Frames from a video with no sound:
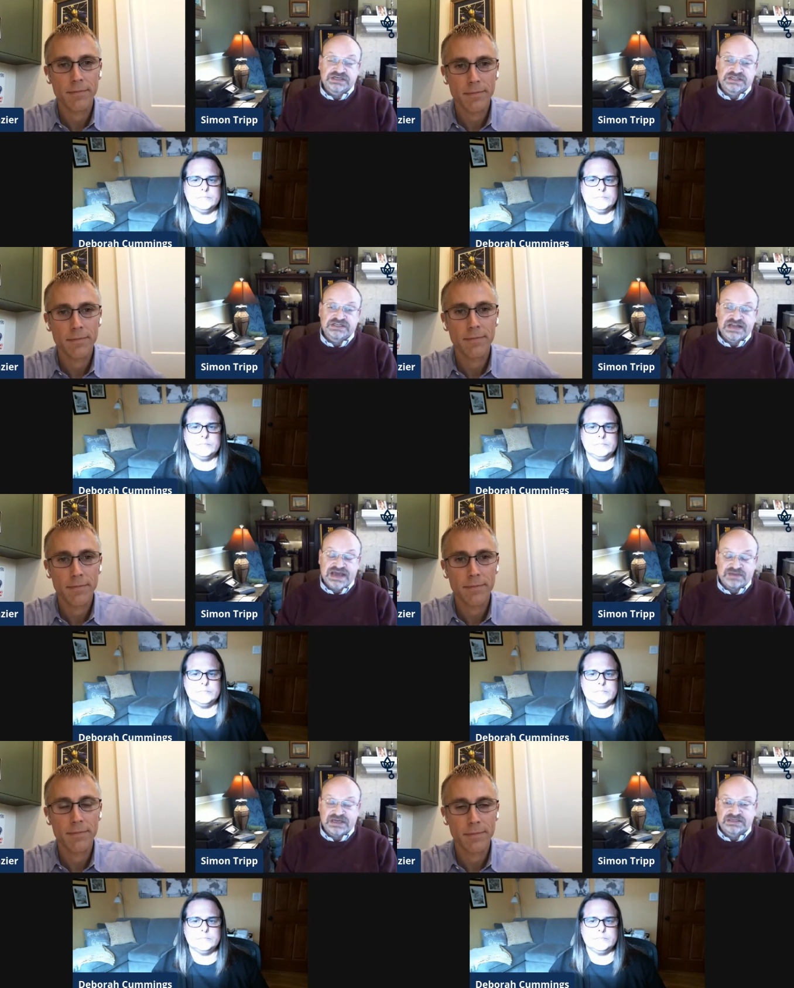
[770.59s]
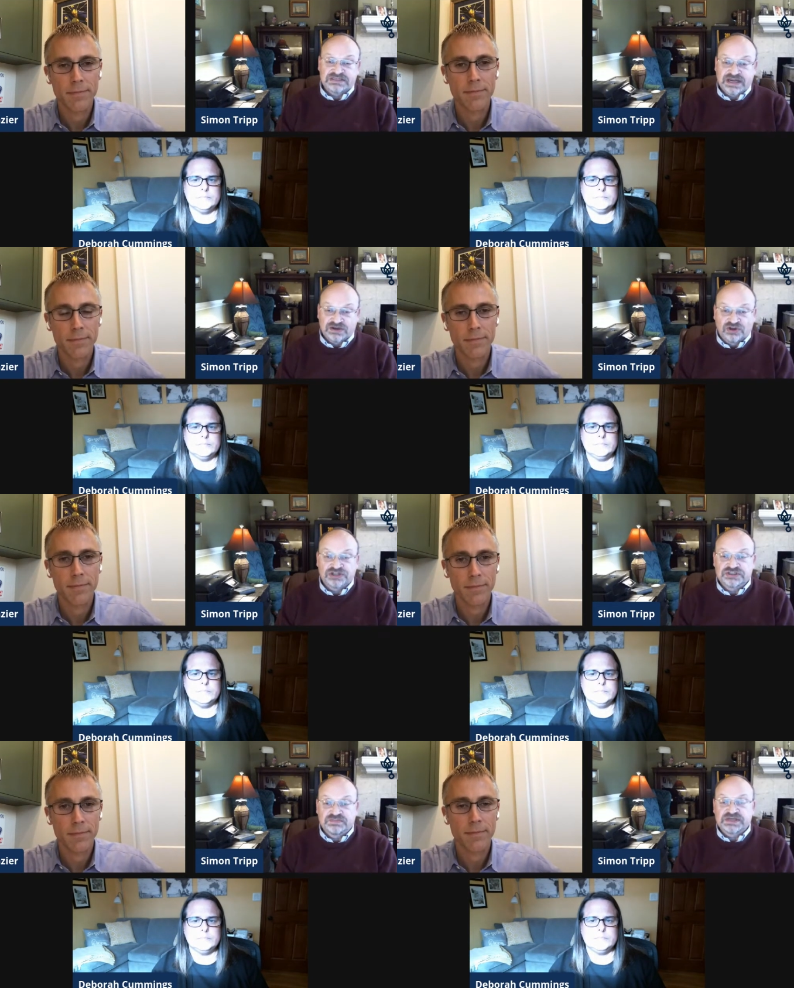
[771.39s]
Speaker 1: as a dynamic
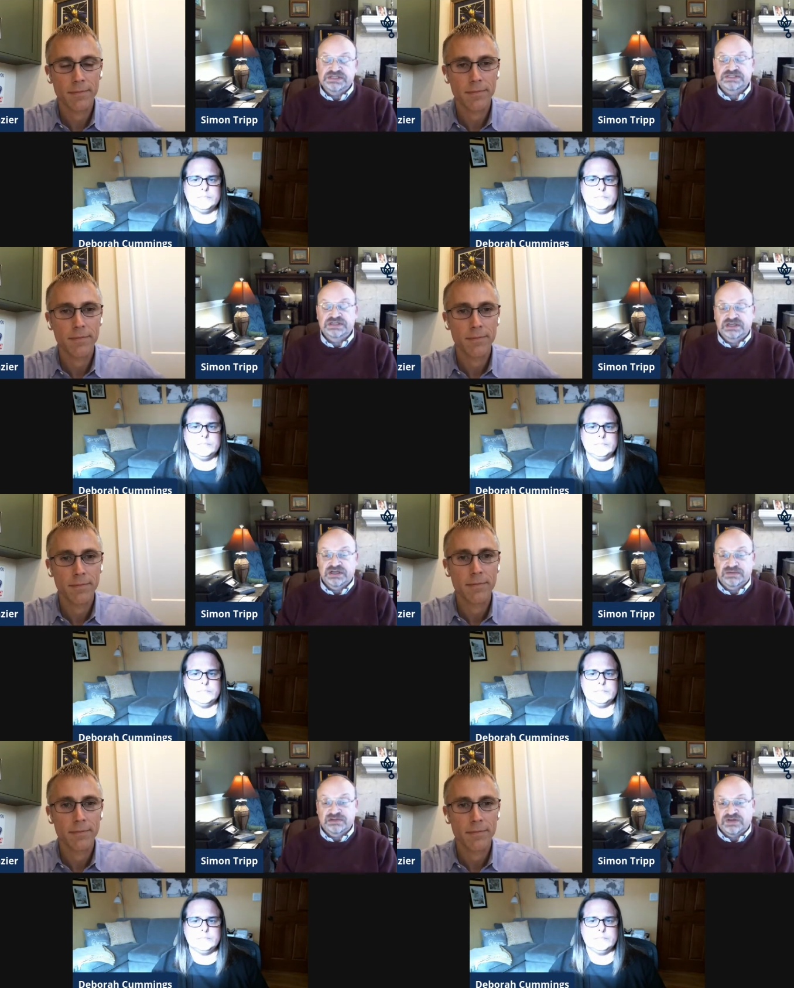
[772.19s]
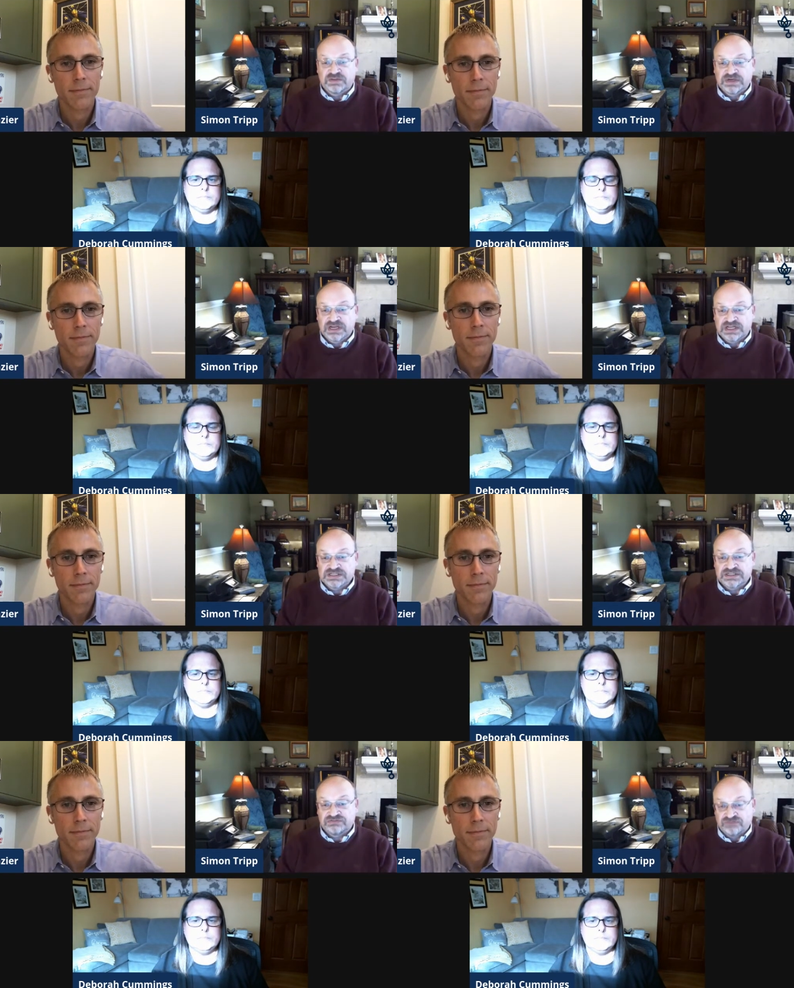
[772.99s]
technology-based economic development
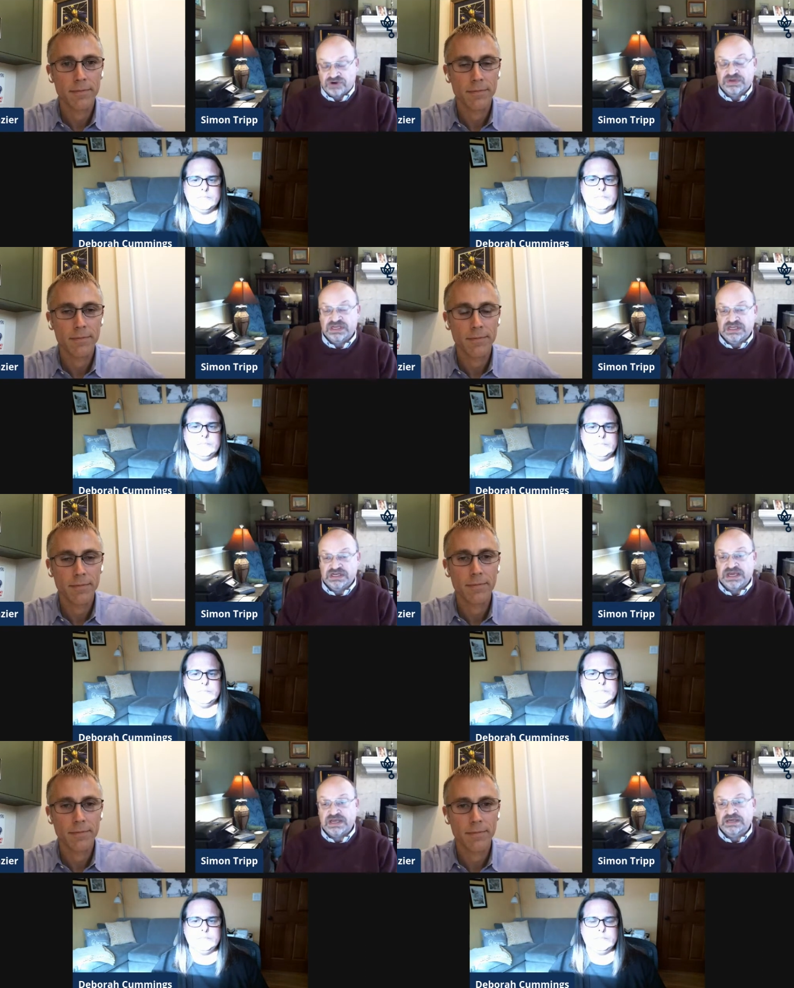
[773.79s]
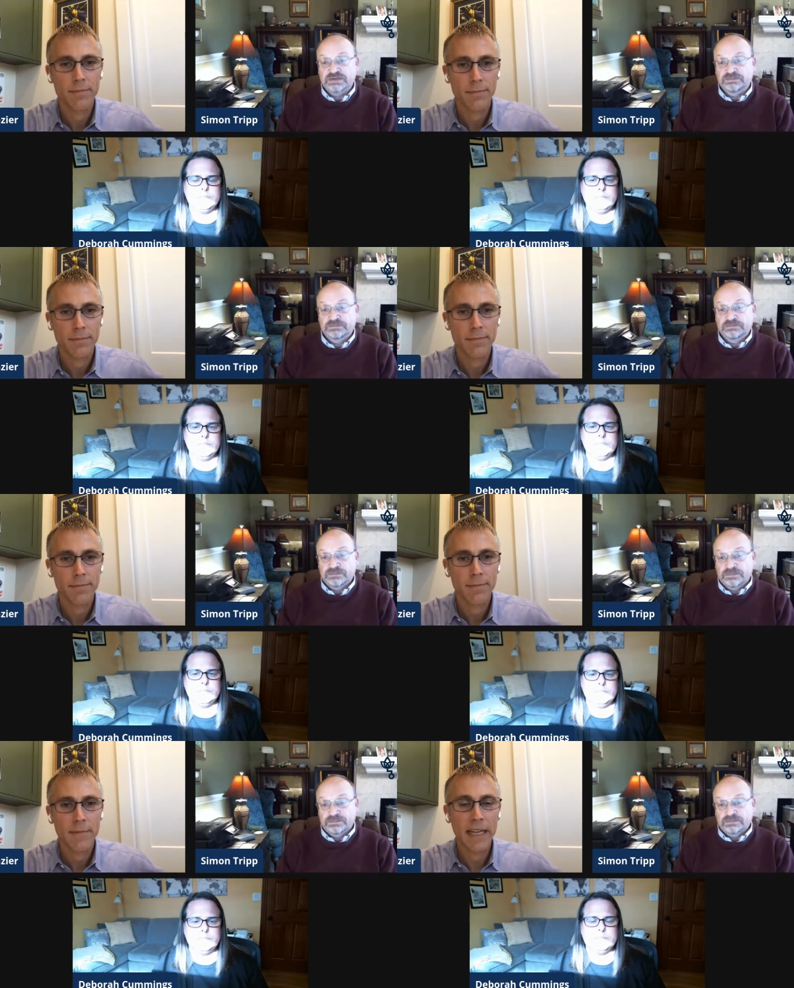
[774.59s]
cluster growing in Indiana.
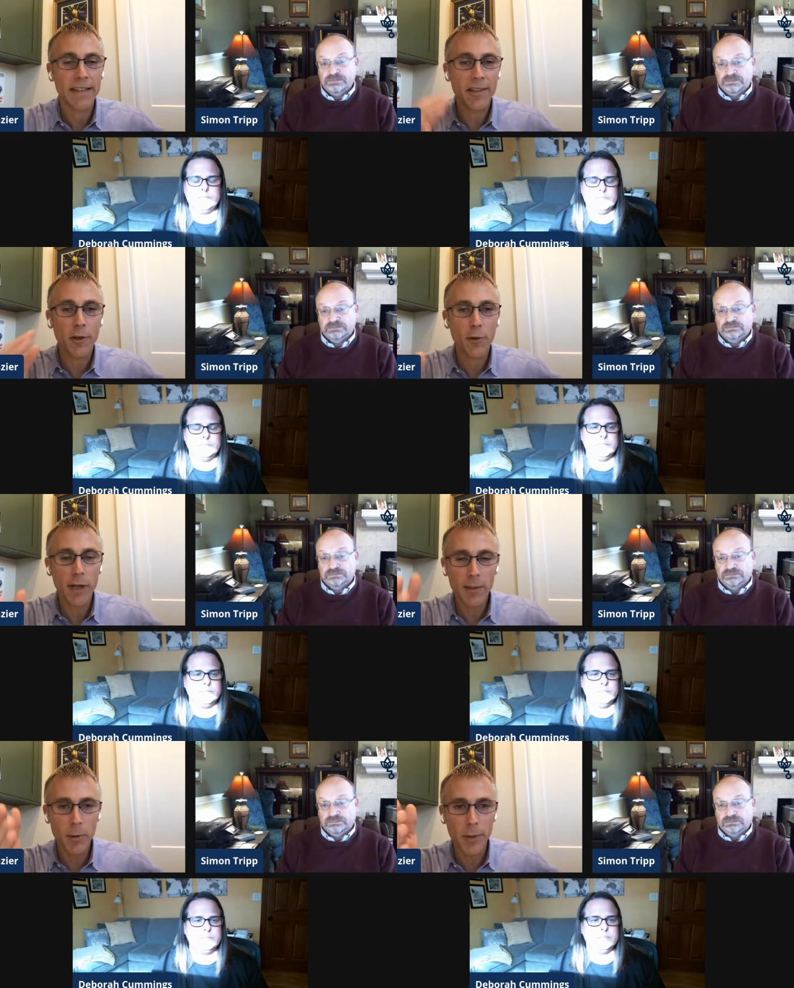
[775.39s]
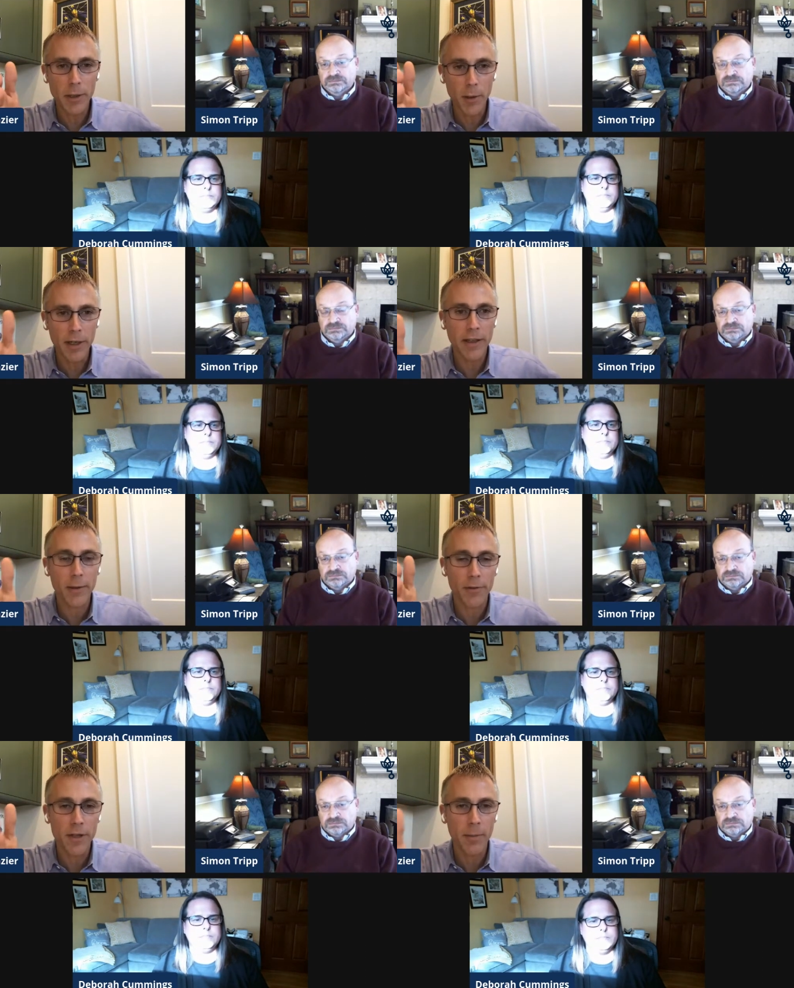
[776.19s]
Speaker 2: It's incredible when you look at
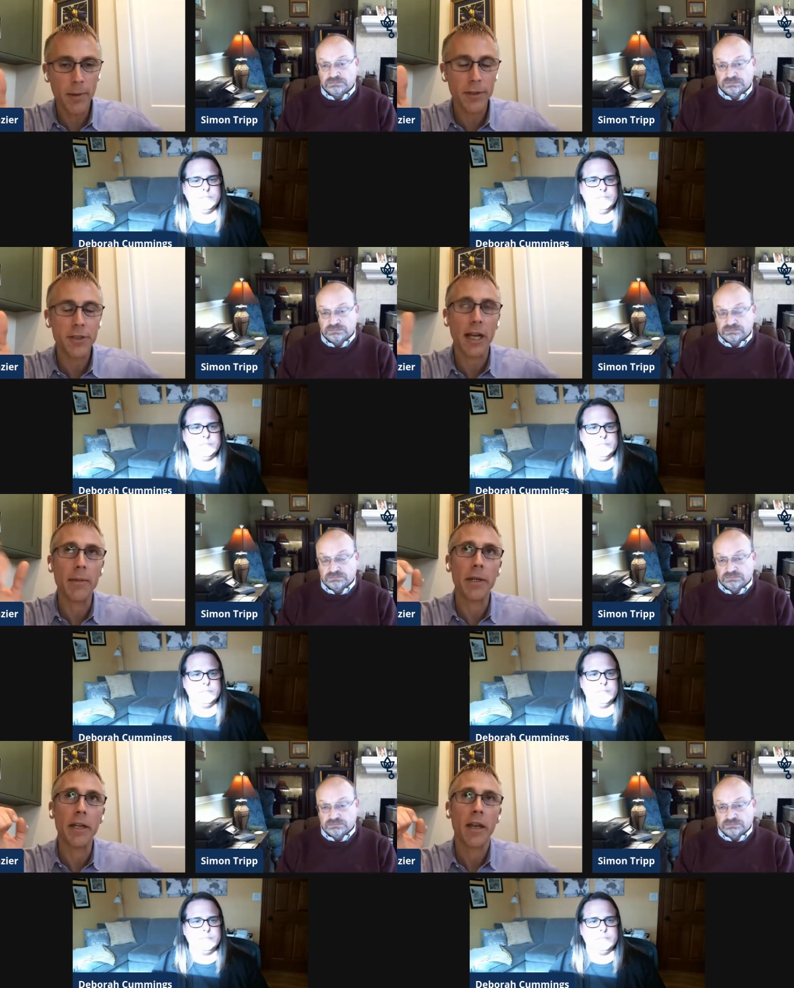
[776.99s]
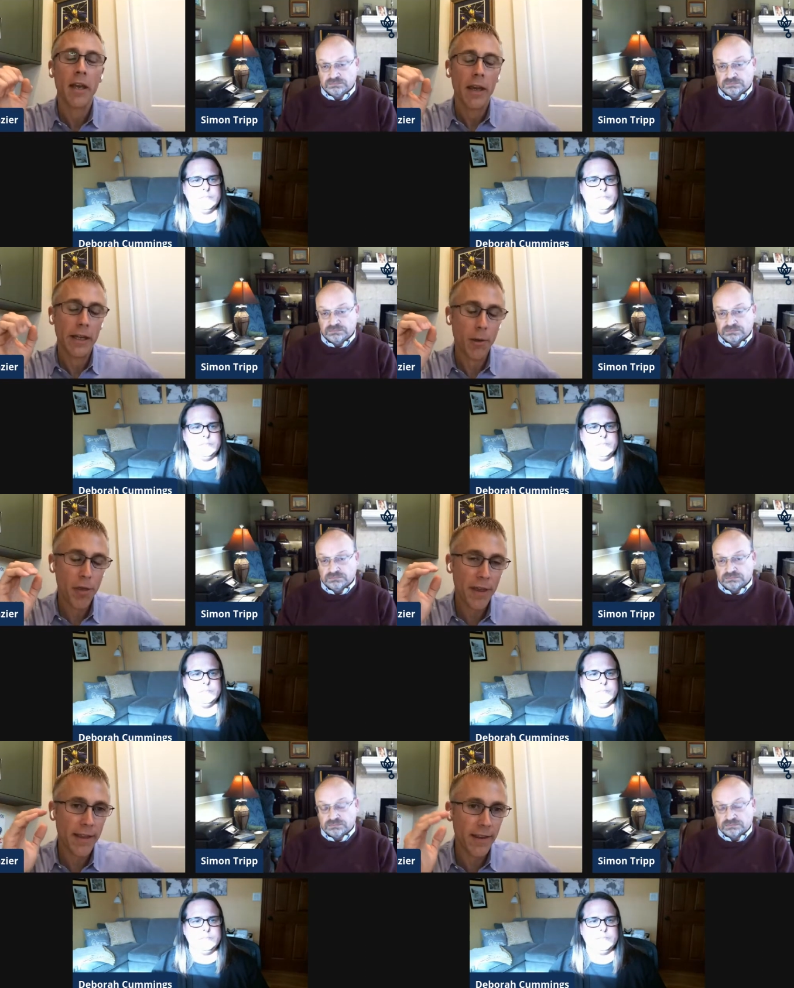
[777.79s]
those numbers, Simon, and you
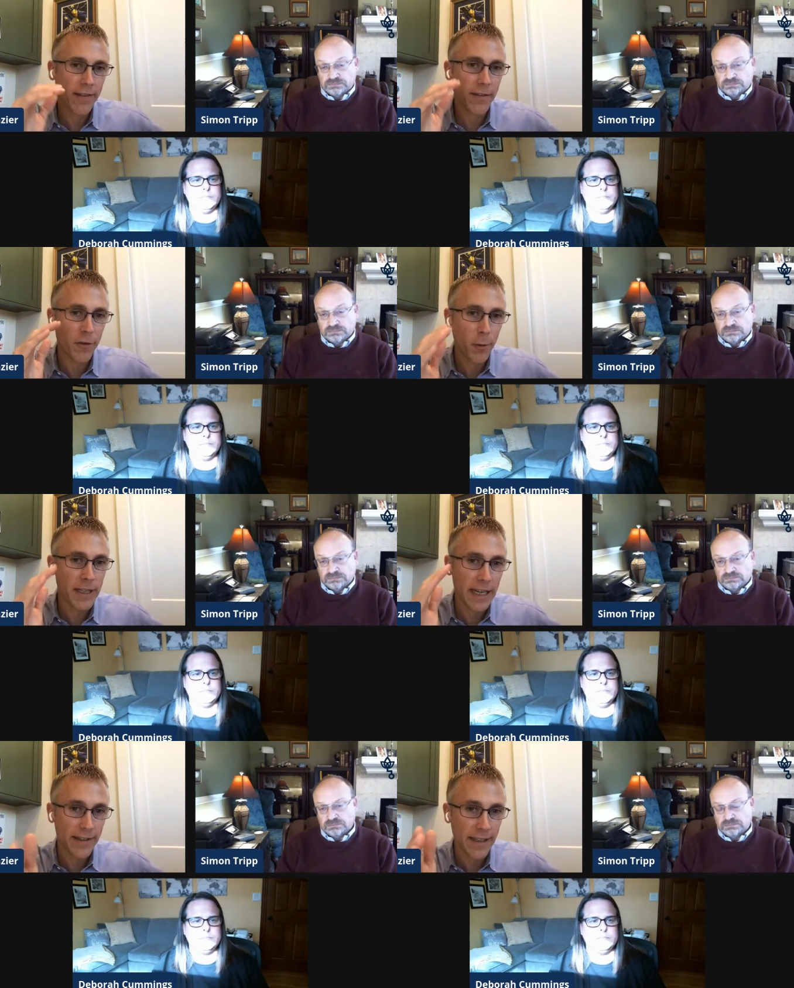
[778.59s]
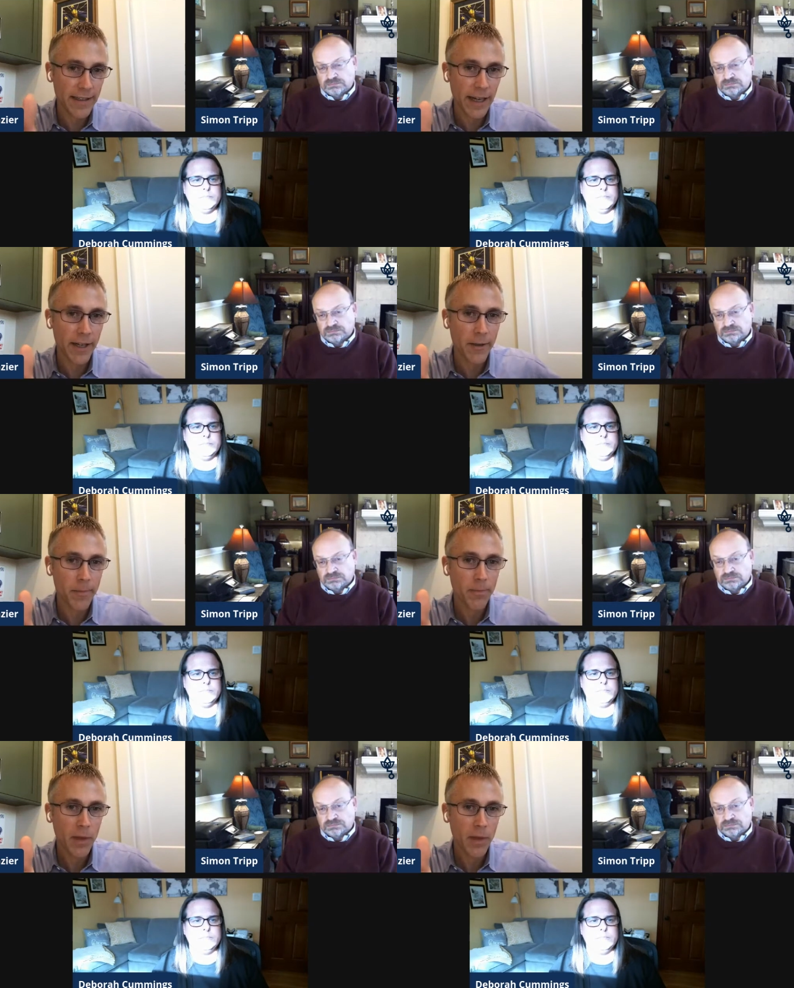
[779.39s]
think this is 2018 data.